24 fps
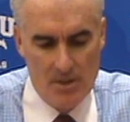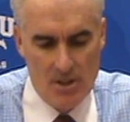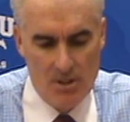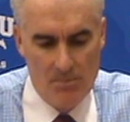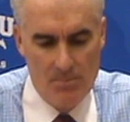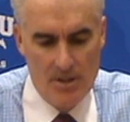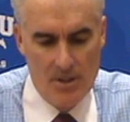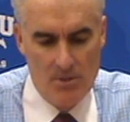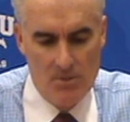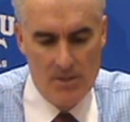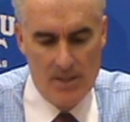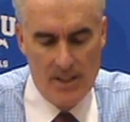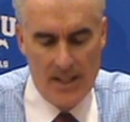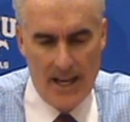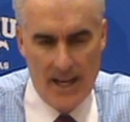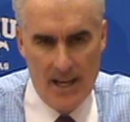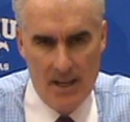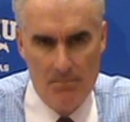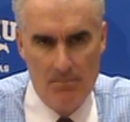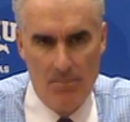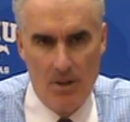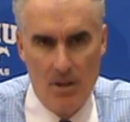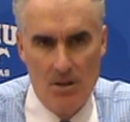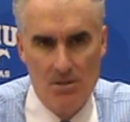little bit with the
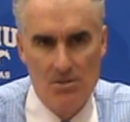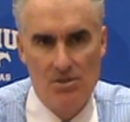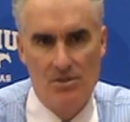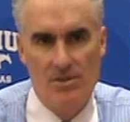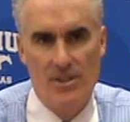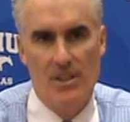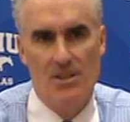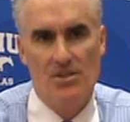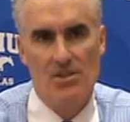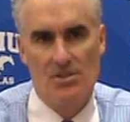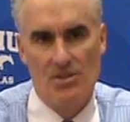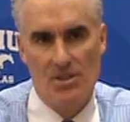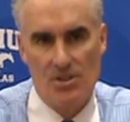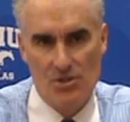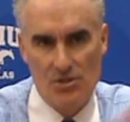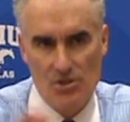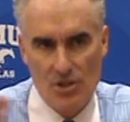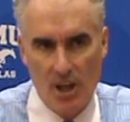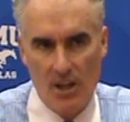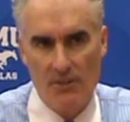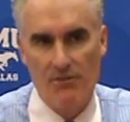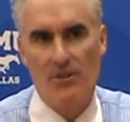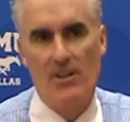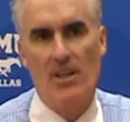high ball screen just to
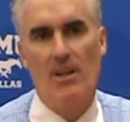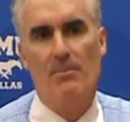soften